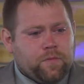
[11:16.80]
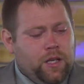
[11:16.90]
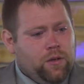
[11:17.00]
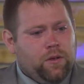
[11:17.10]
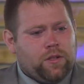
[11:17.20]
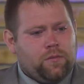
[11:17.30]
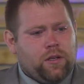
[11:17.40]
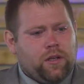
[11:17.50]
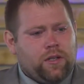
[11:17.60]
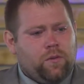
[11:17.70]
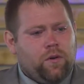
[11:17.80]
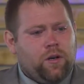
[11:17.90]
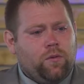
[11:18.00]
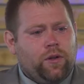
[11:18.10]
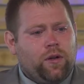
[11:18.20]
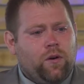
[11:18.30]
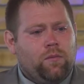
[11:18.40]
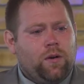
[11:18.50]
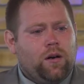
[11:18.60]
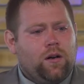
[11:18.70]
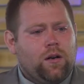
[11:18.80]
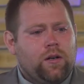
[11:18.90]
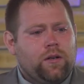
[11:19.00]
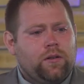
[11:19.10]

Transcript: And it wasn't because I wanted to withhold my heart,